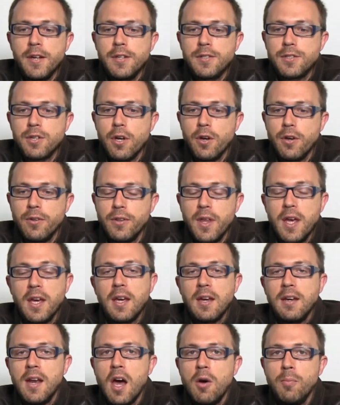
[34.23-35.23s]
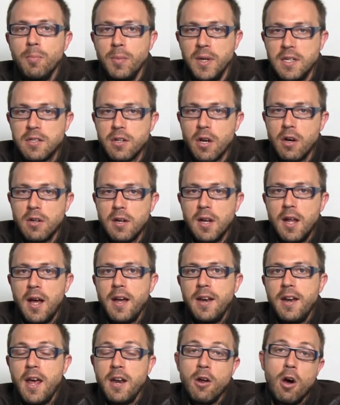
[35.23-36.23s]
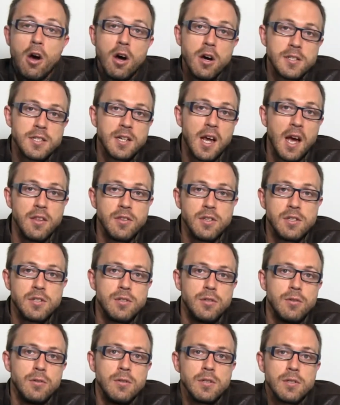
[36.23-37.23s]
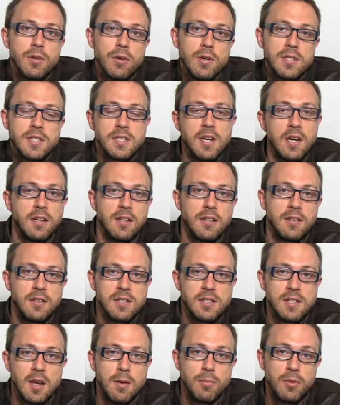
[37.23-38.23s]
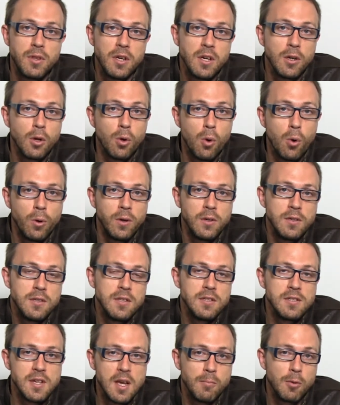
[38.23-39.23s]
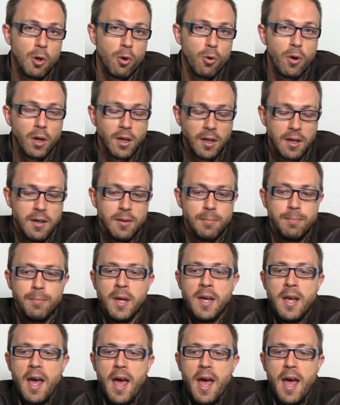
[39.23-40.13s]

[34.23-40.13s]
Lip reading: So they can now meet online and ask other students who are studying the same thing according to the same curriculum